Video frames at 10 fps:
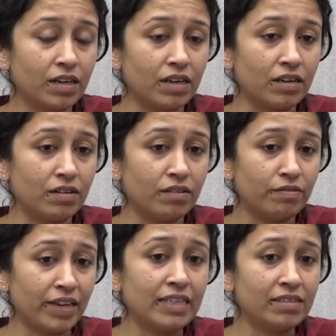uh,
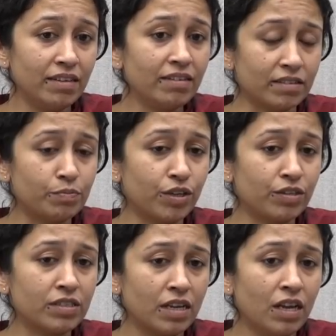very serious
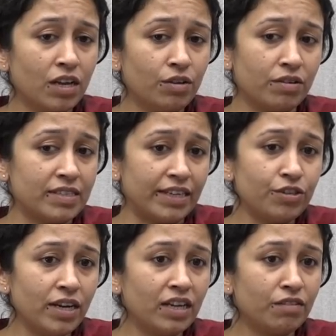because you're
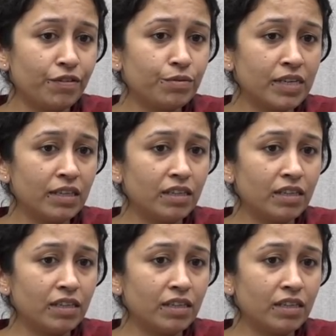essentially confusing